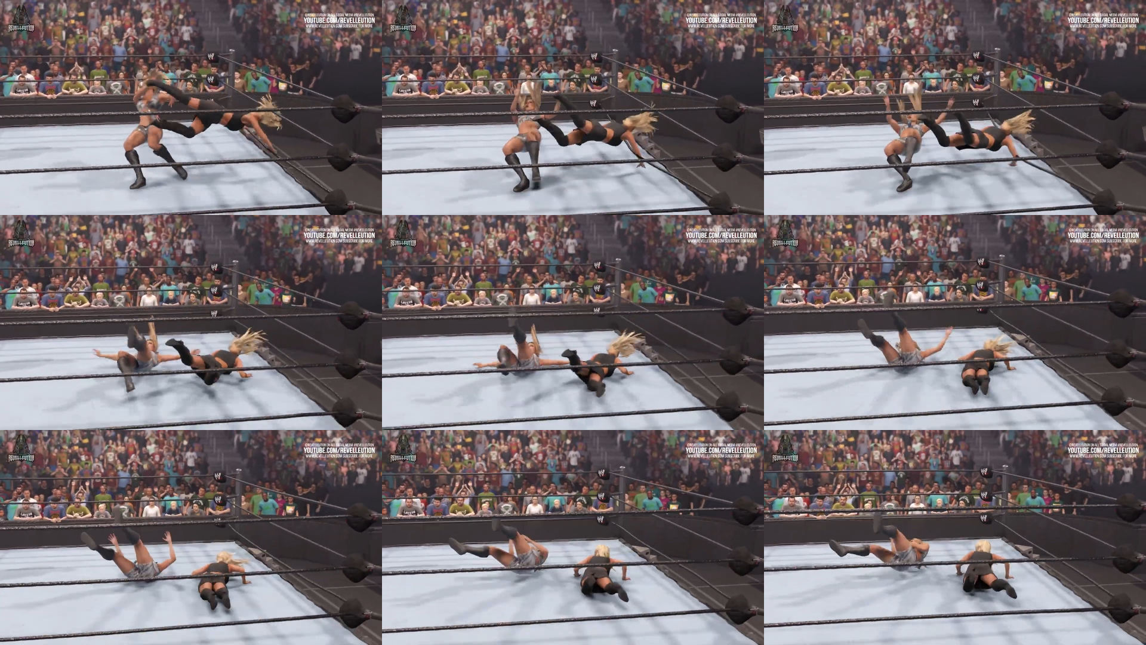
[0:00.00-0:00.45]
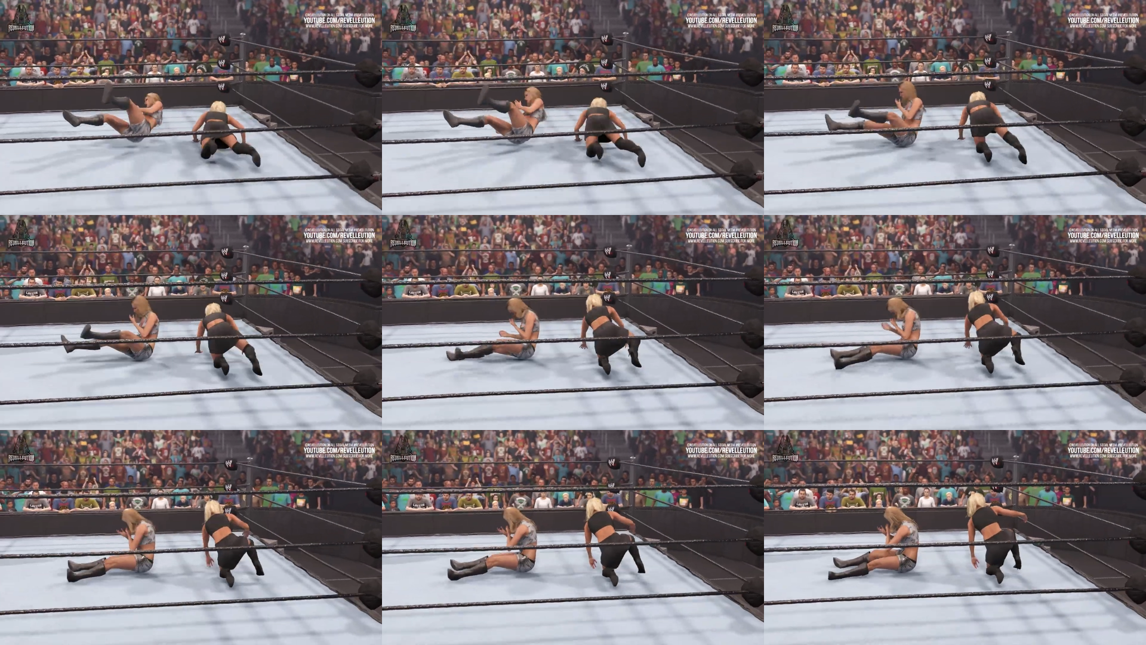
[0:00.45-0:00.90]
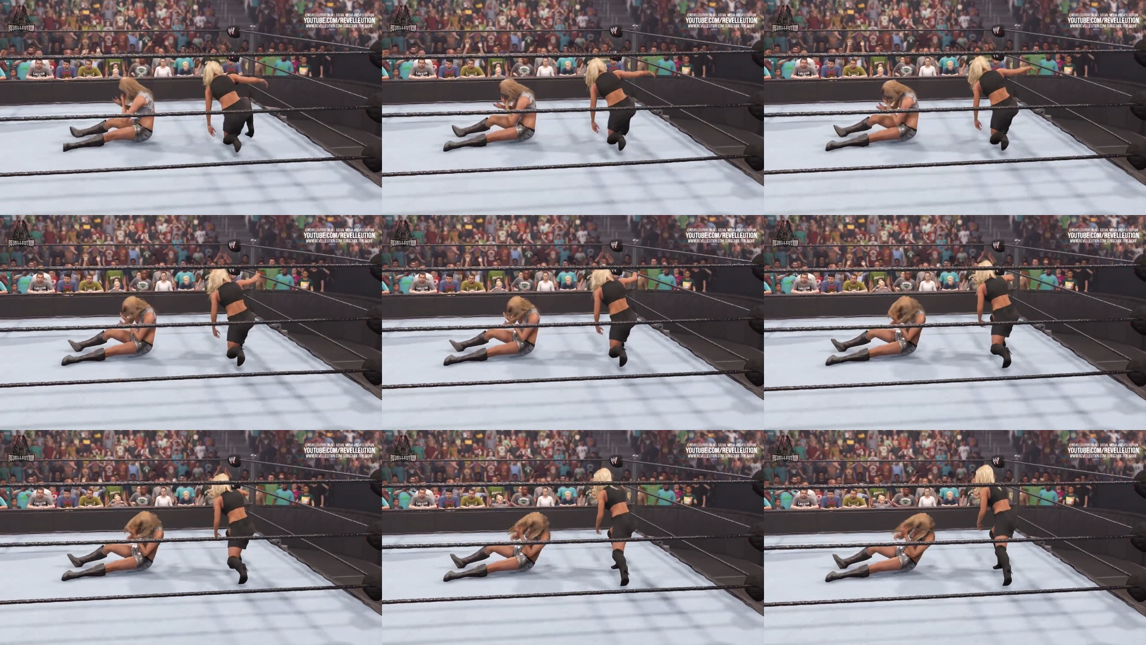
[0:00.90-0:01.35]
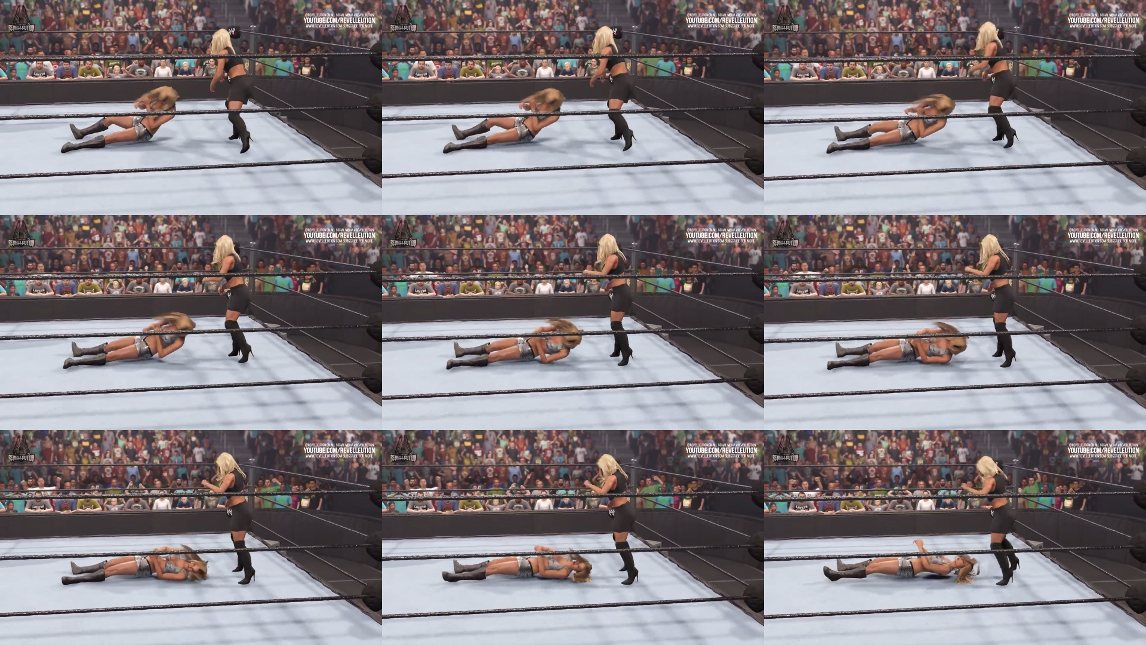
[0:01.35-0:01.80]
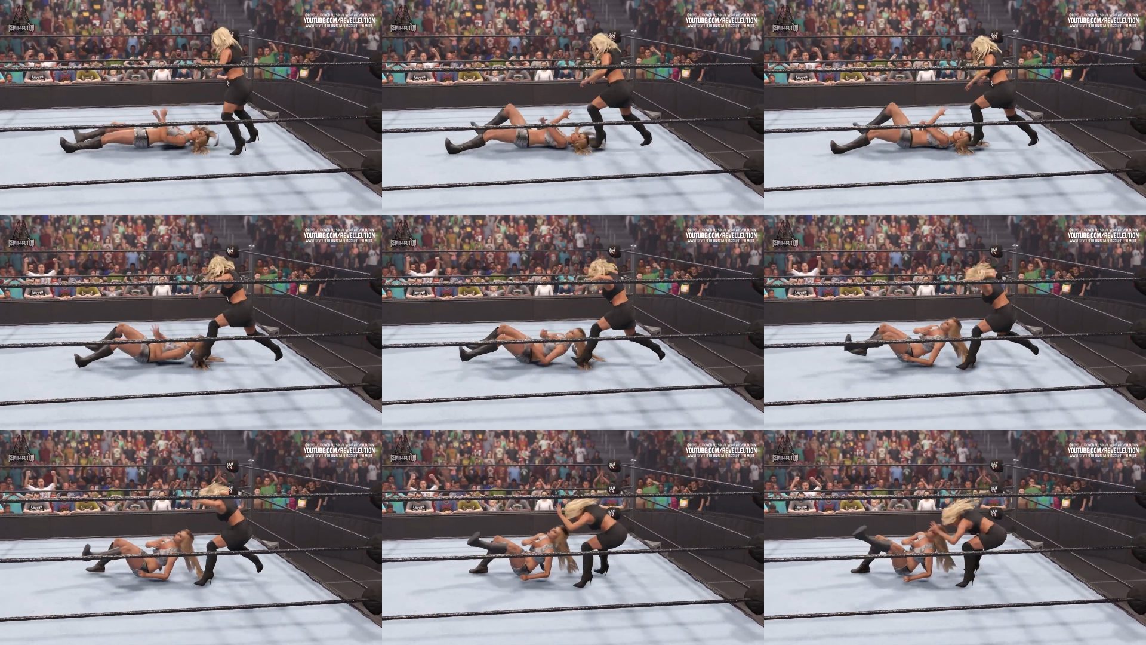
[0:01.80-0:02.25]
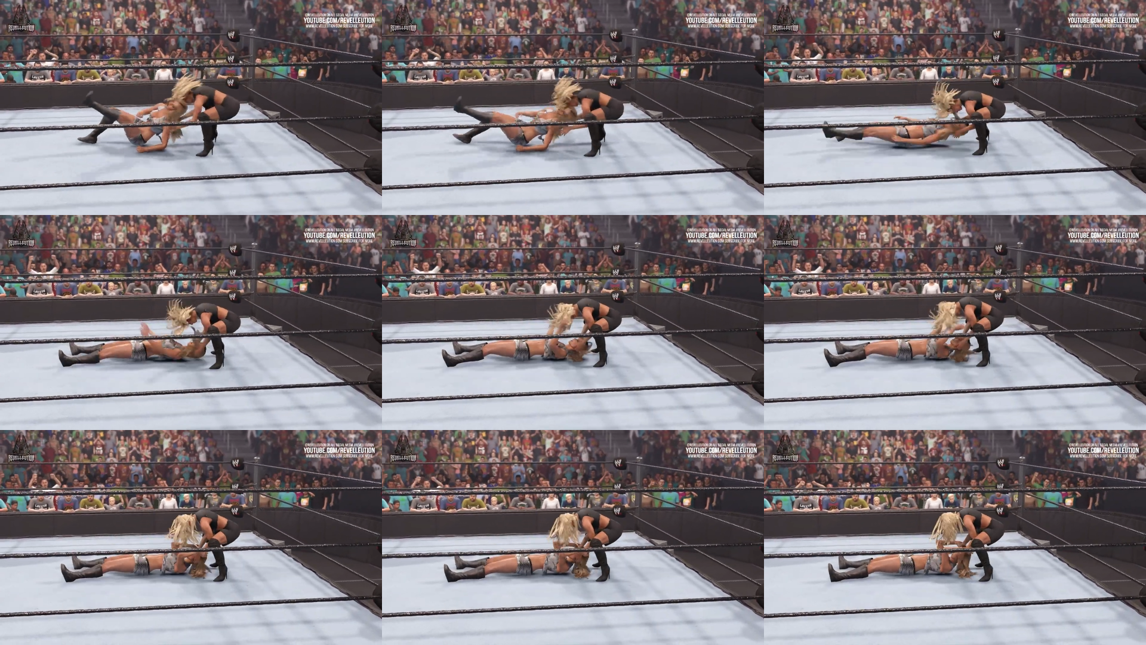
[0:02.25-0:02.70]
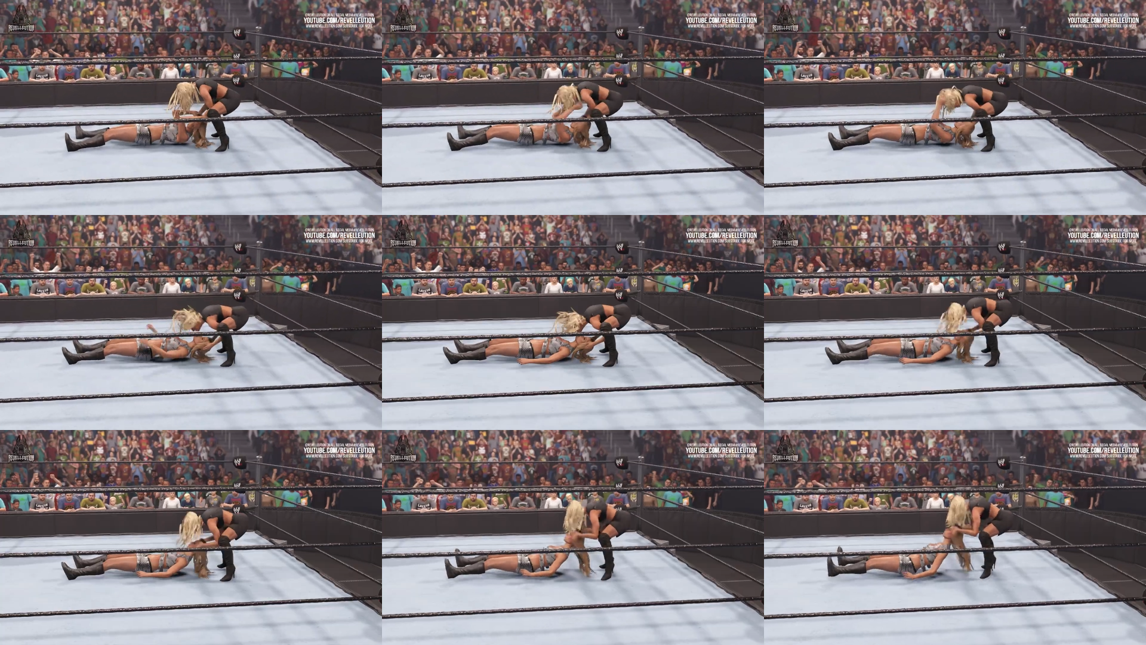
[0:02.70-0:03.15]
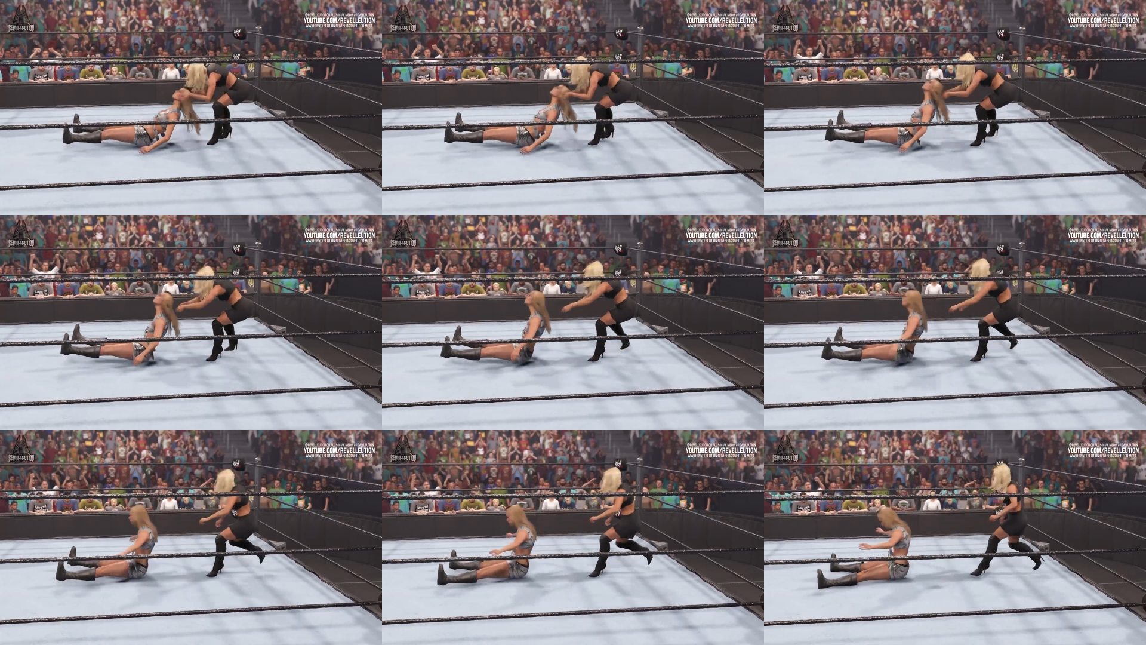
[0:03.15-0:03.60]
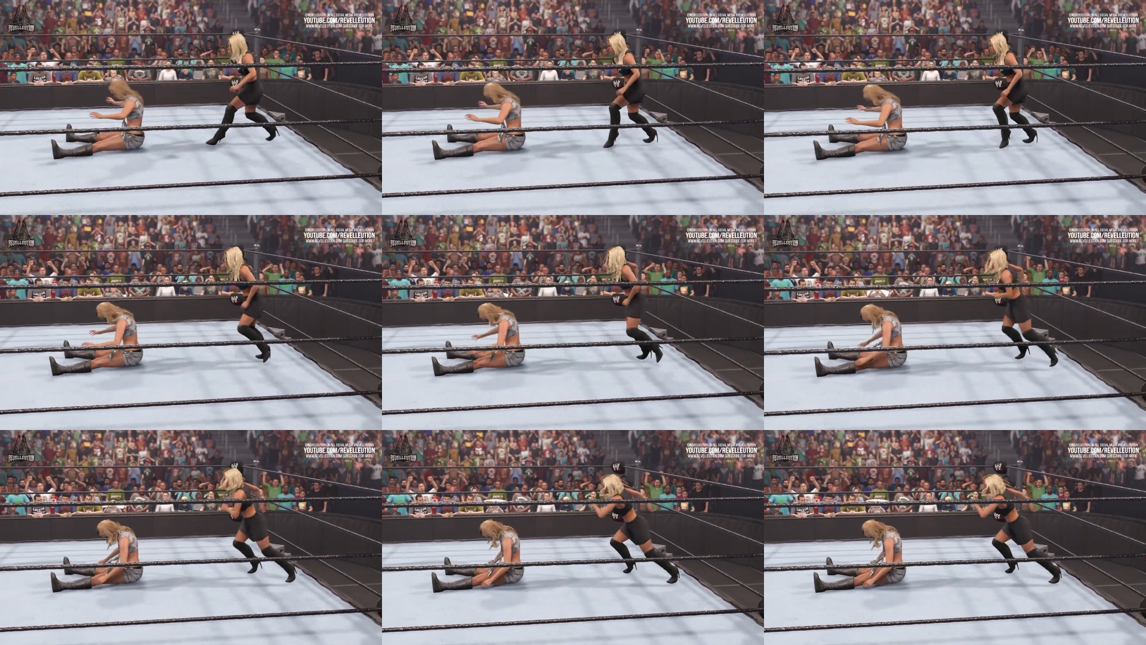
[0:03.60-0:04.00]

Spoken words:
No face is visible, so there are no lips to read.